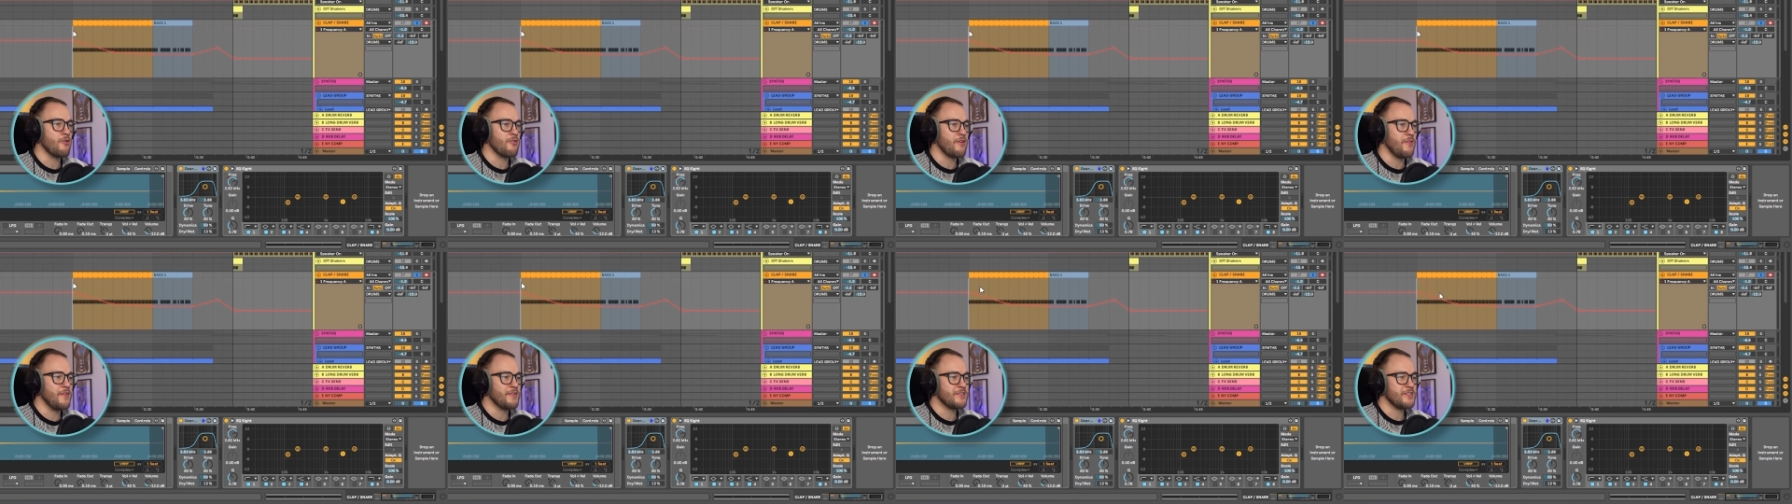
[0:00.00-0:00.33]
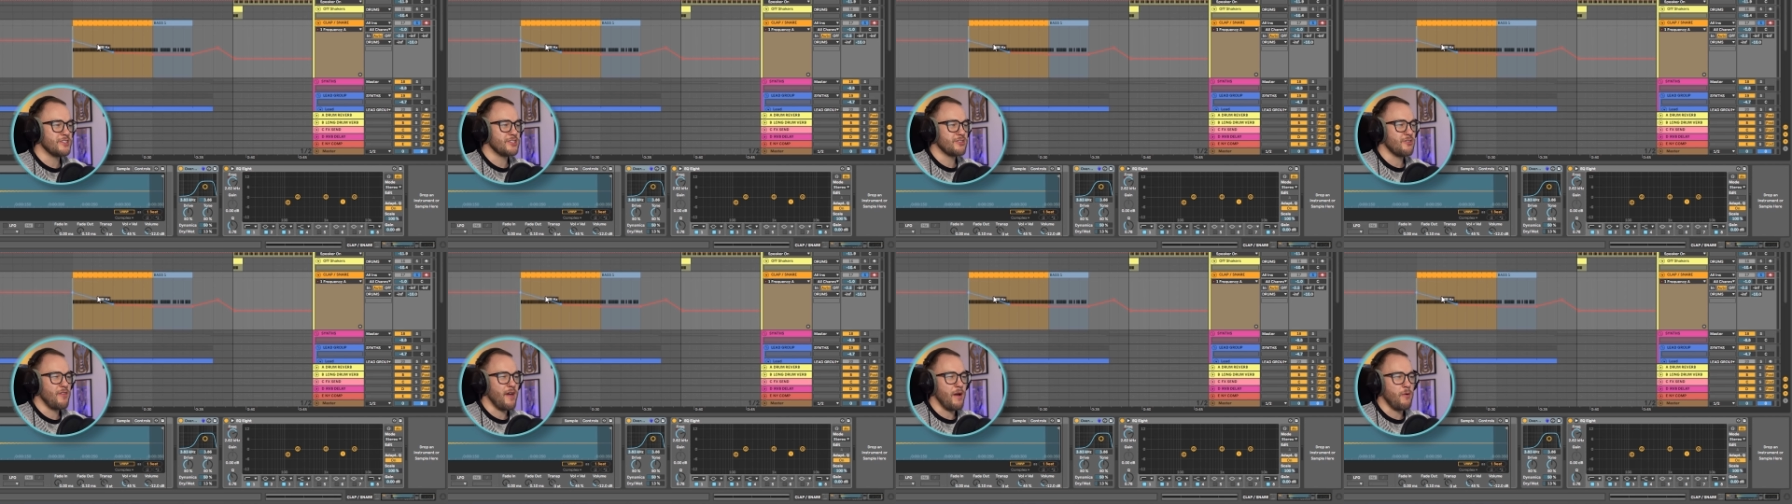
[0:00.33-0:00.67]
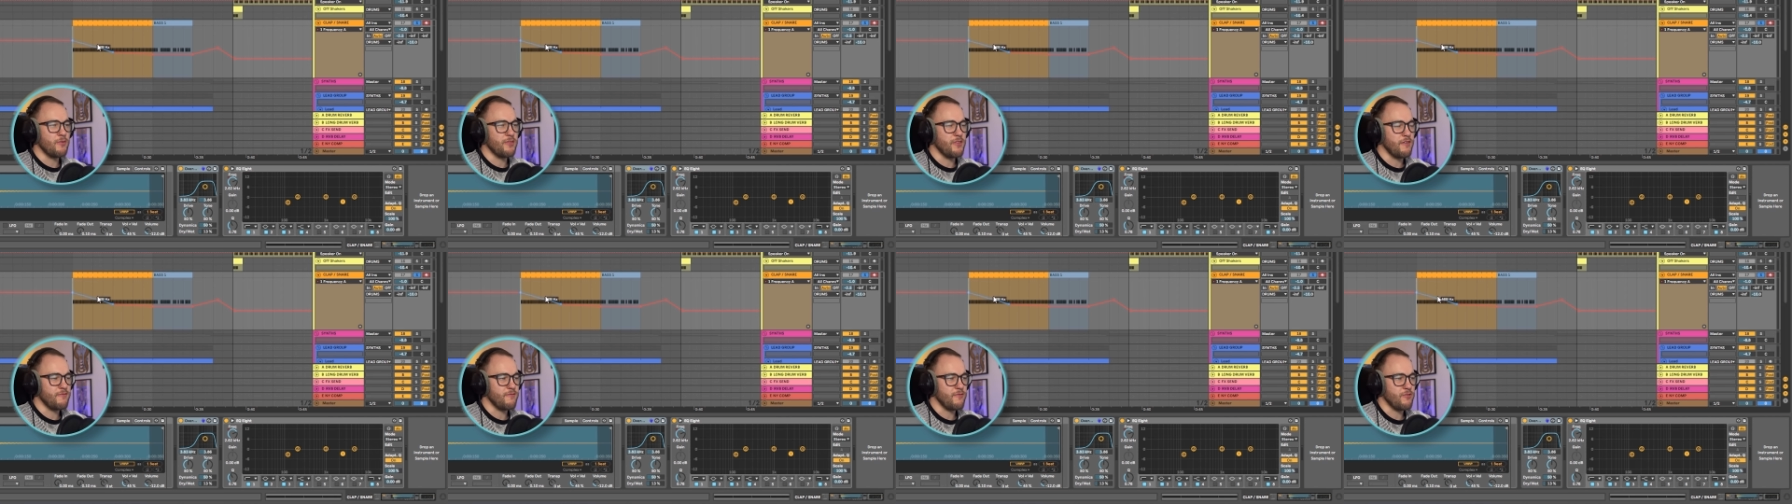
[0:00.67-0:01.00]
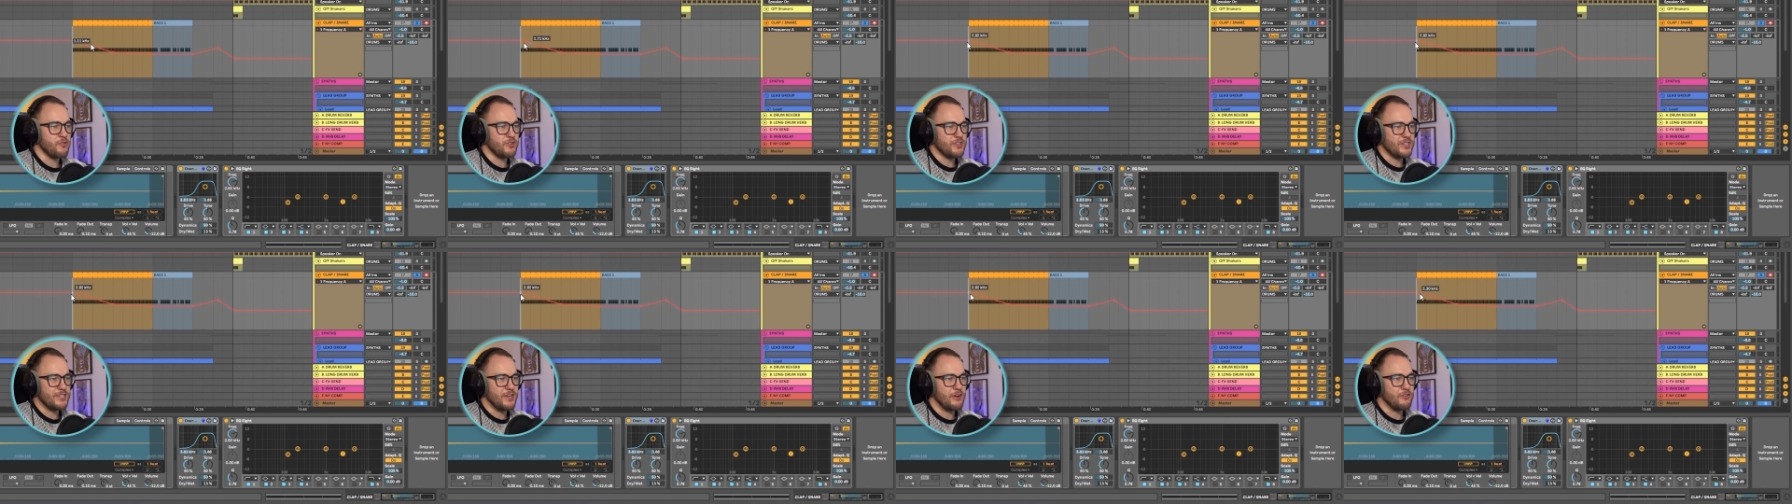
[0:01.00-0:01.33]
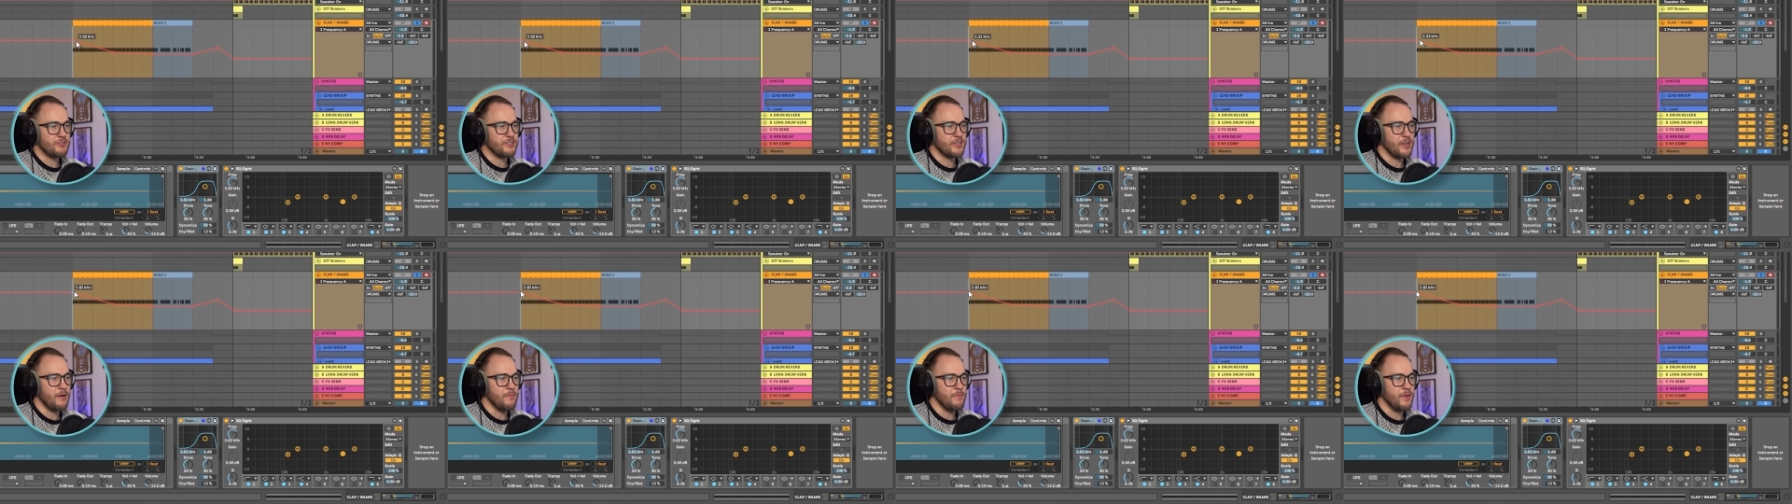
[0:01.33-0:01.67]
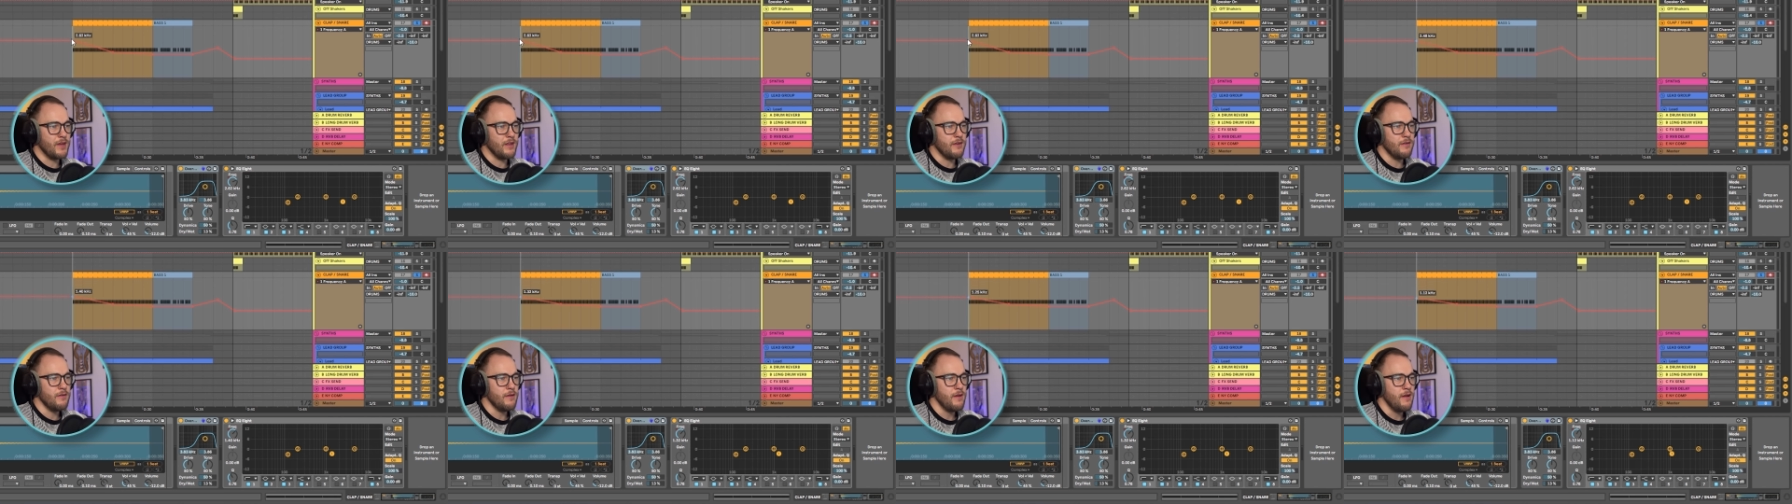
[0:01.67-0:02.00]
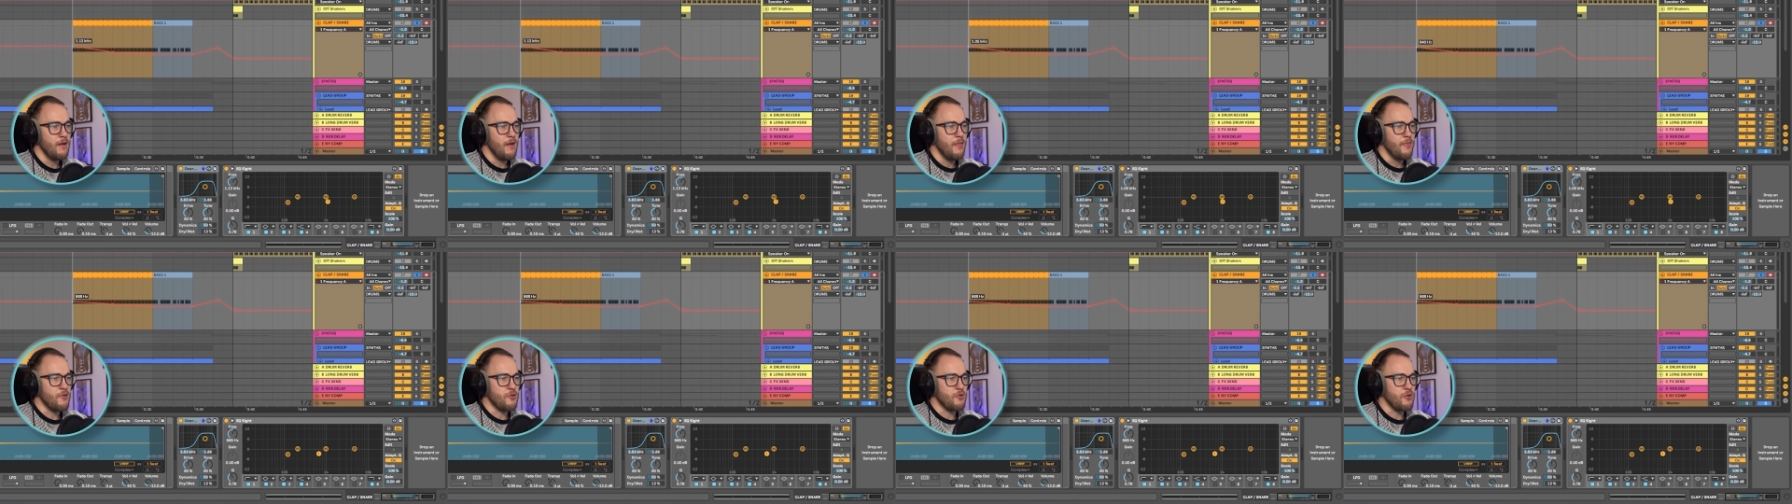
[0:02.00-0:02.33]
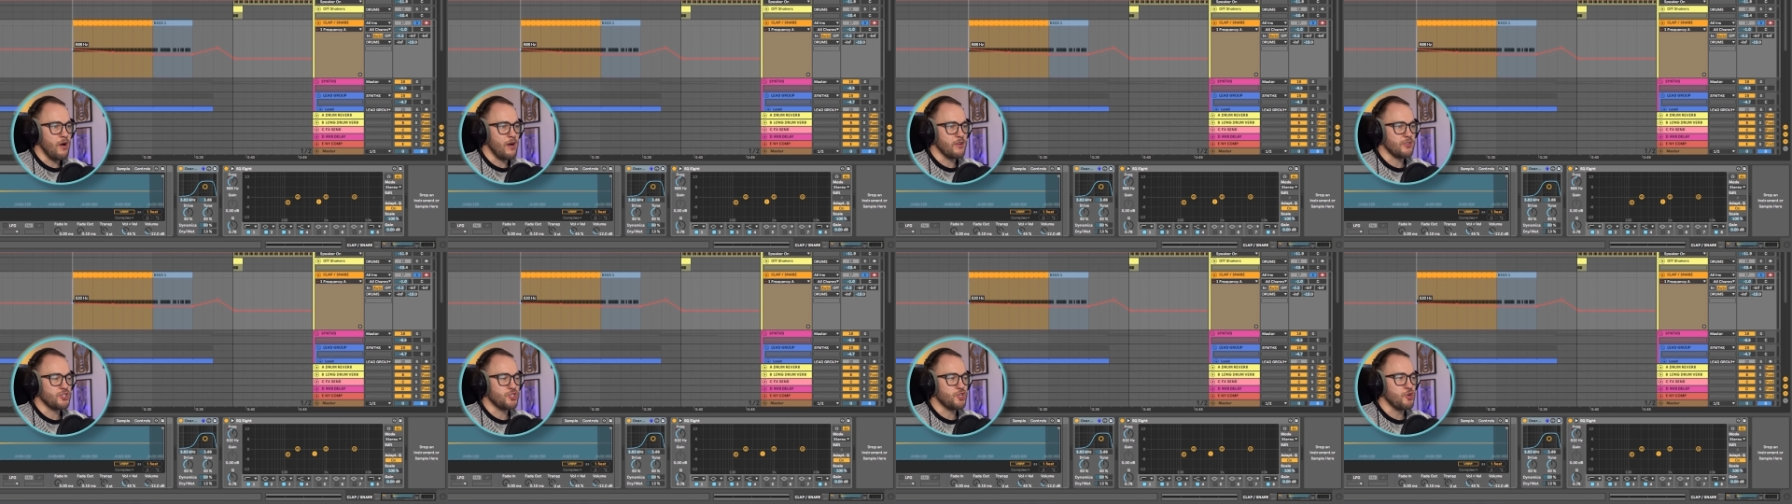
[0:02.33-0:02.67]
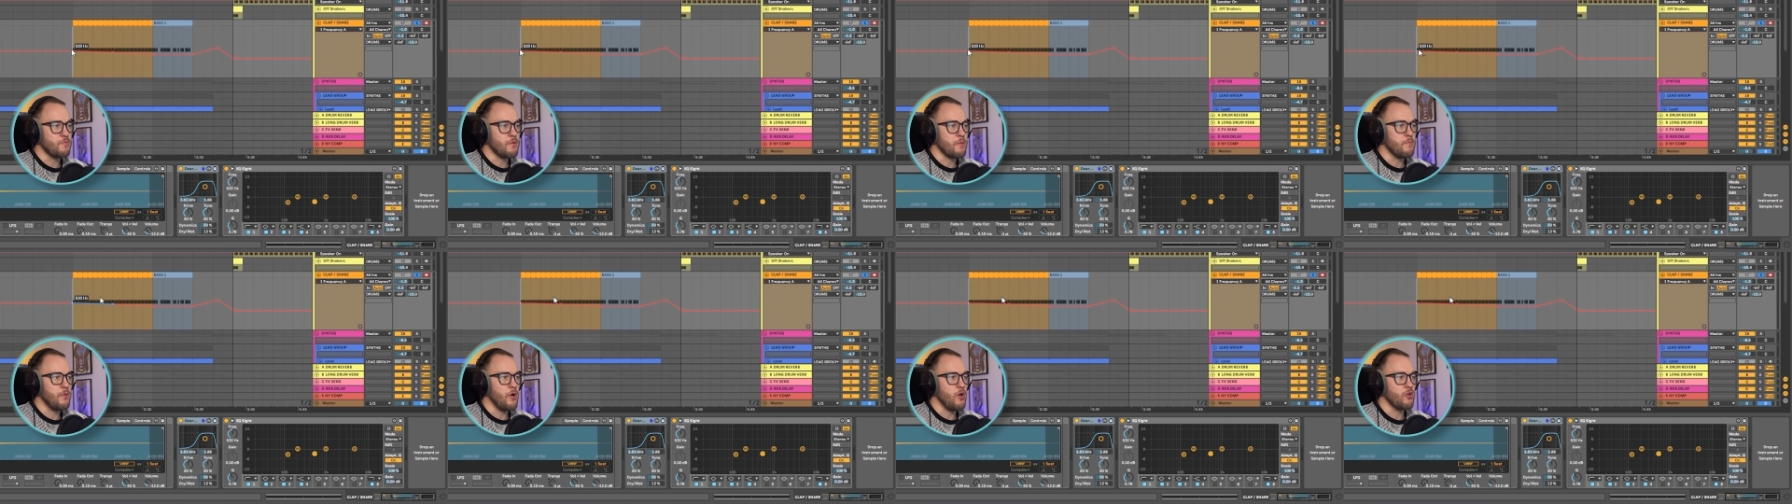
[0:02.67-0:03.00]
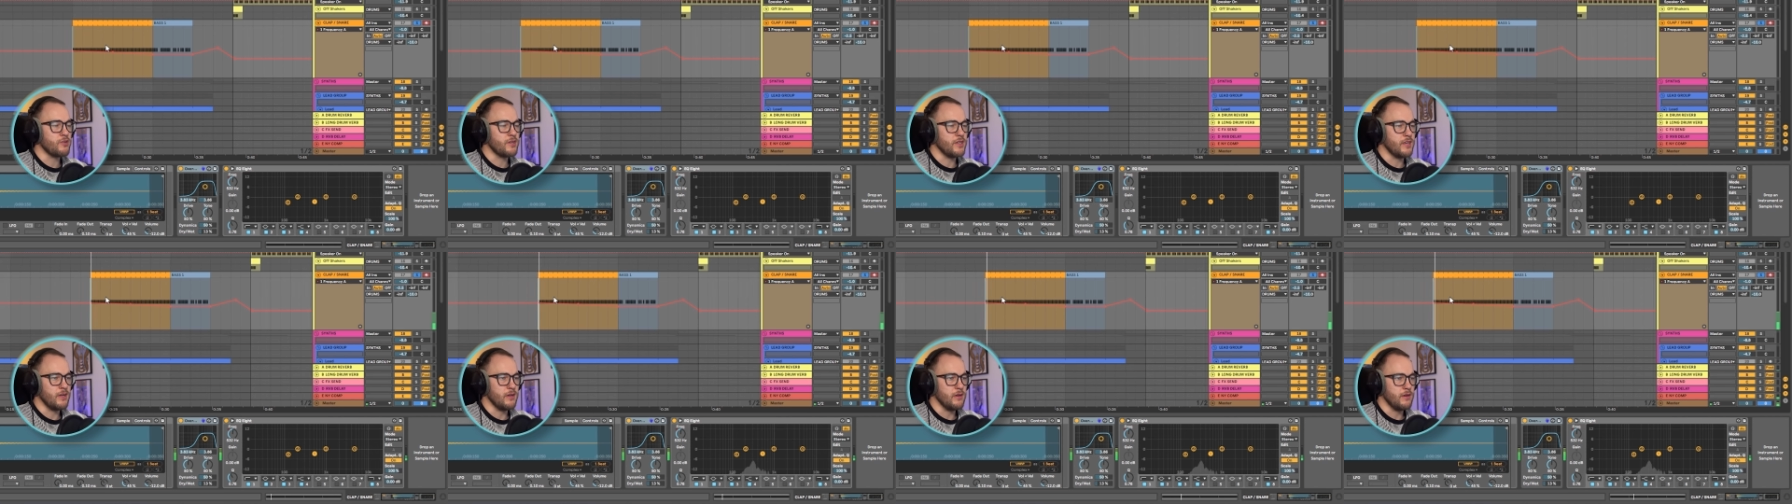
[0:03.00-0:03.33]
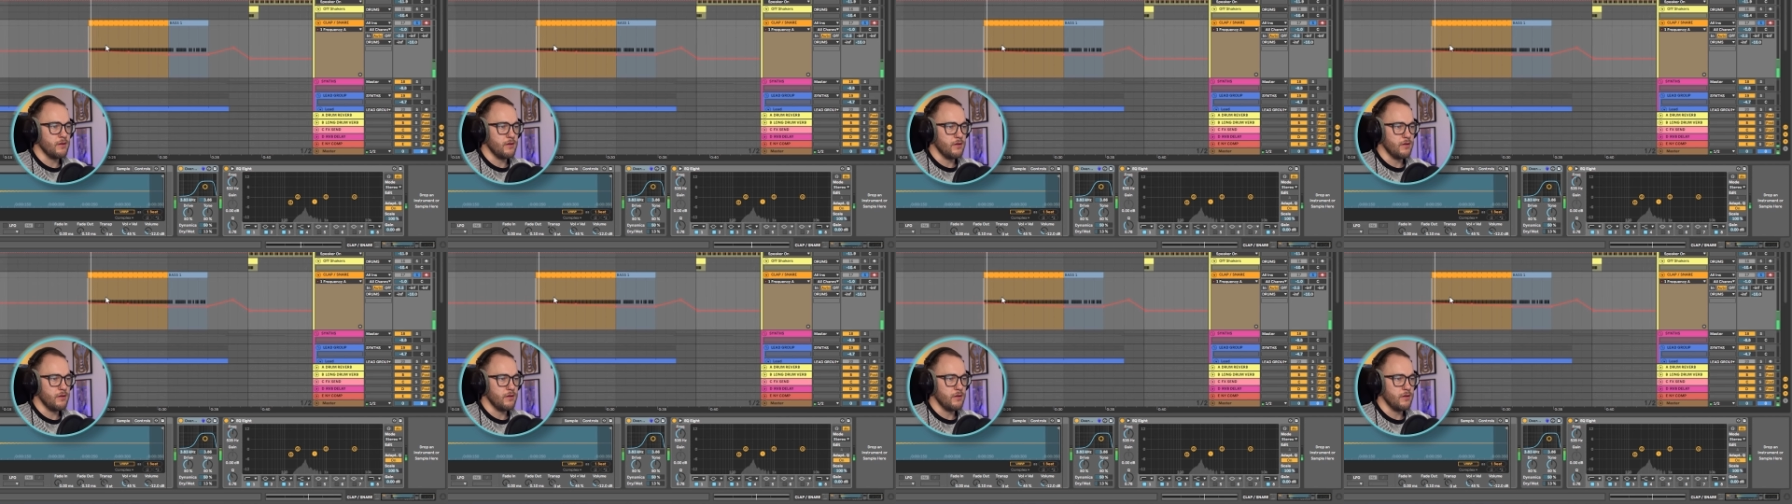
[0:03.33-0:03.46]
And this is so that when the first snares come in, they're not super bulky,